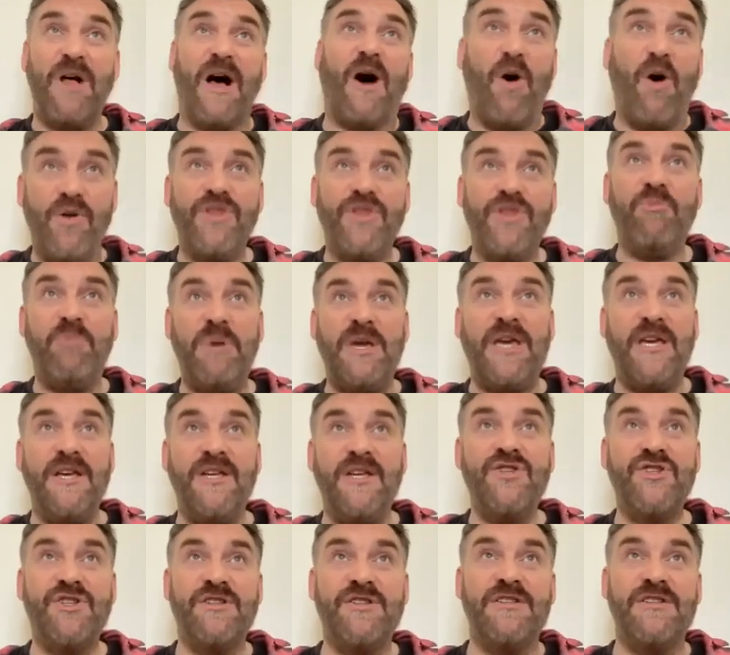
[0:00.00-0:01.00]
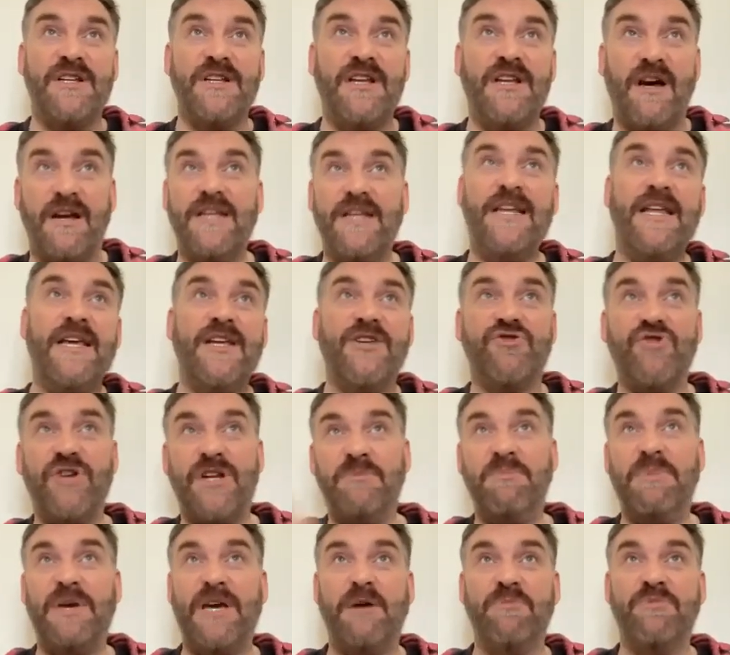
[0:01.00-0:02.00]
on the beach to like
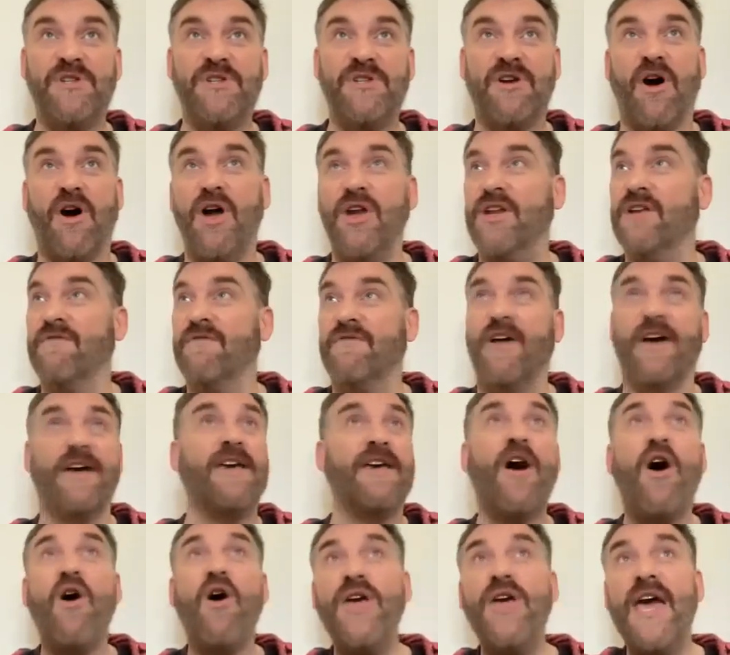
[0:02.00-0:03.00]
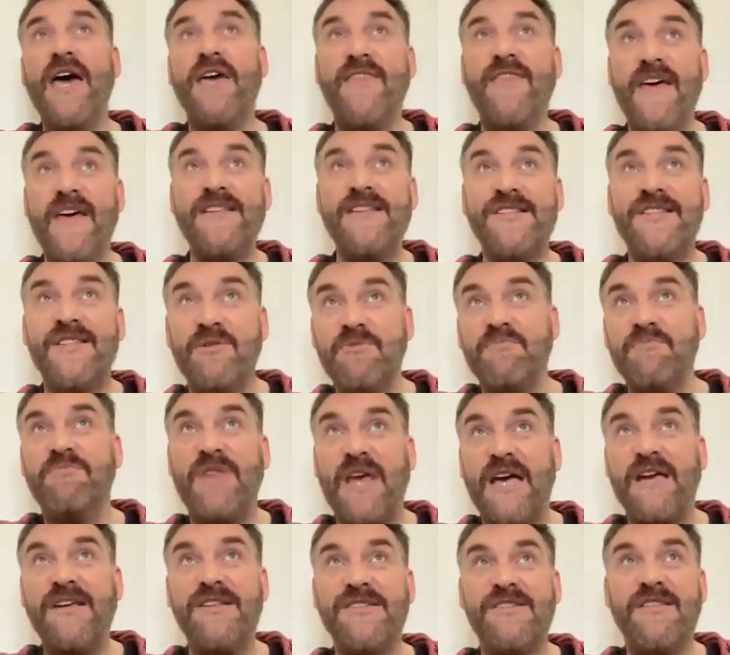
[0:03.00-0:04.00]
literally be able to kind of like, oh yeah, there's the
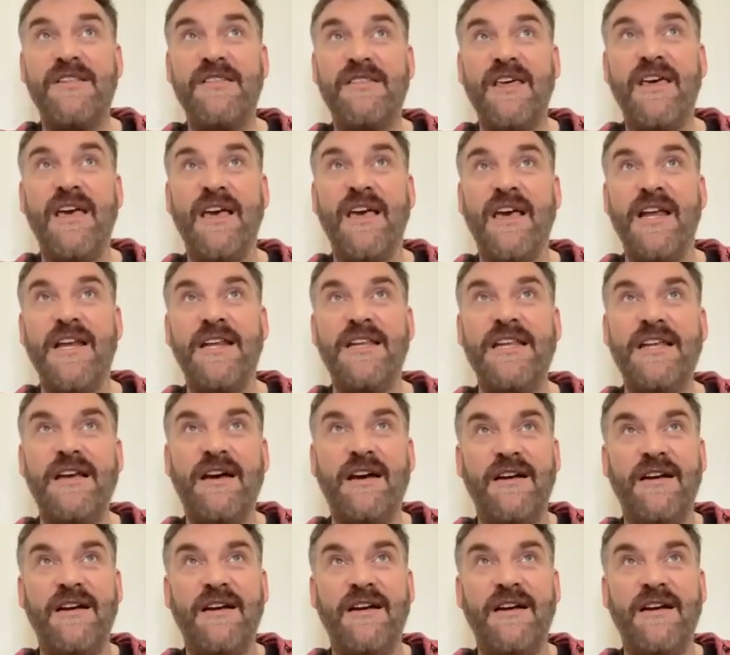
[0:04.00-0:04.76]
thing.